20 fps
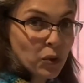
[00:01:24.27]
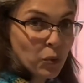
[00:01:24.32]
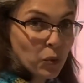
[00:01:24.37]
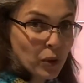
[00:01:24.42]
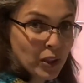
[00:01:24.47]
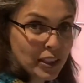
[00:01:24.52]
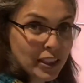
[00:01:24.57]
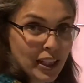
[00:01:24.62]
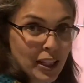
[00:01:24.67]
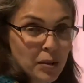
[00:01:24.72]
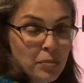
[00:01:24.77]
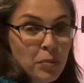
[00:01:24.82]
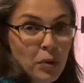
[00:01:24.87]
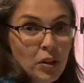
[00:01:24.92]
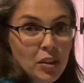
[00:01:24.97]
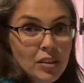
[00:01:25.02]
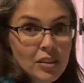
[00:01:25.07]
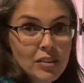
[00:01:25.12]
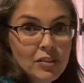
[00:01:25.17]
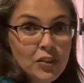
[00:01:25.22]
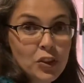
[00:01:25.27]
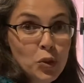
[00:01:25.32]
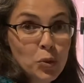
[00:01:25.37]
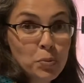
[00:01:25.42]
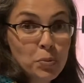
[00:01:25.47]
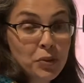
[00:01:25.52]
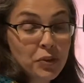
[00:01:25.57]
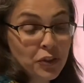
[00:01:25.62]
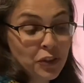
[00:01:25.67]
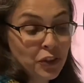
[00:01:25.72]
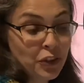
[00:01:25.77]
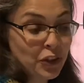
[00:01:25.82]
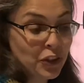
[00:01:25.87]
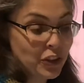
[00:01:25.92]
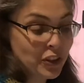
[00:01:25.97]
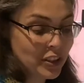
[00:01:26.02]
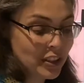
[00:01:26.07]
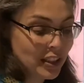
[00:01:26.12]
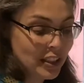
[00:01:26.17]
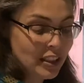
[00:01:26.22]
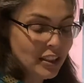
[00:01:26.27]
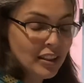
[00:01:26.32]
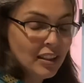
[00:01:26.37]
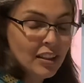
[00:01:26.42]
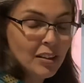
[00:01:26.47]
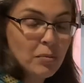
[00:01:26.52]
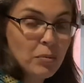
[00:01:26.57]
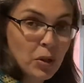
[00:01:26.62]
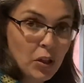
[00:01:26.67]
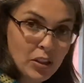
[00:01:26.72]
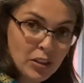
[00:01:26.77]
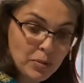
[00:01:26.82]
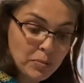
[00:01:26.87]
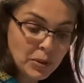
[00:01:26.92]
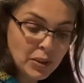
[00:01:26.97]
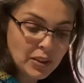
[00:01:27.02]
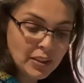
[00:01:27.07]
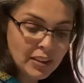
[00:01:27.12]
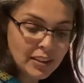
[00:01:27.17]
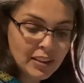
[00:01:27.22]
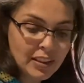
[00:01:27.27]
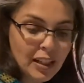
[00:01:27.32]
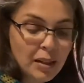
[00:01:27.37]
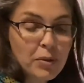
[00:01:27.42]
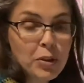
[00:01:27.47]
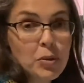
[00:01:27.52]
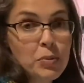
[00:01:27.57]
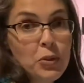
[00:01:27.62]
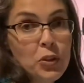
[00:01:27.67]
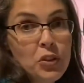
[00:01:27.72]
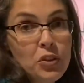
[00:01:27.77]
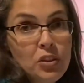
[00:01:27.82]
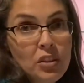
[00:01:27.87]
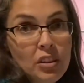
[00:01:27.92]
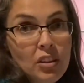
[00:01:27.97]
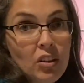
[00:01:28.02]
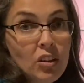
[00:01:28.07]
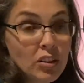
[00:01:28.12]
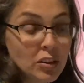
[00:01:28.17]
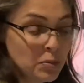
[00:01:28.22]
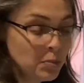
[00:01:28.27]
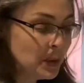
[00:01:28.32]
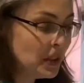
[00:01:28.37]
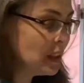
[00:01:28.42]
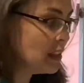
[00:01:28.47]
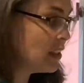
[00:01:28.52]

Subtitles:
1 cup of your preferred plant milk. I'm going to be using oat milk.